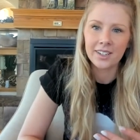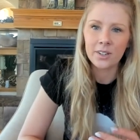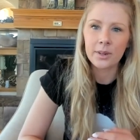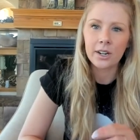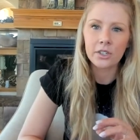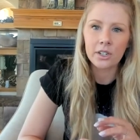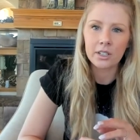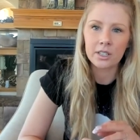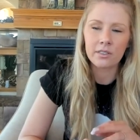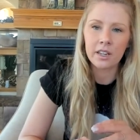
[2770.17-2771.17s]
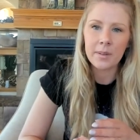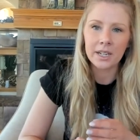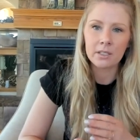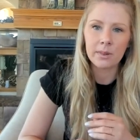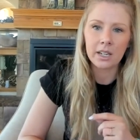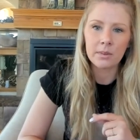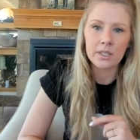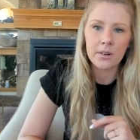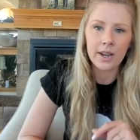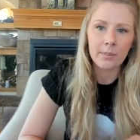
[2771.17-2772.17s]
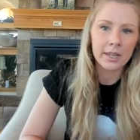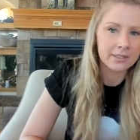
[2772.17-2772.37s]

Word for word: Oh my gosh, you guys' feedback is making me so happy.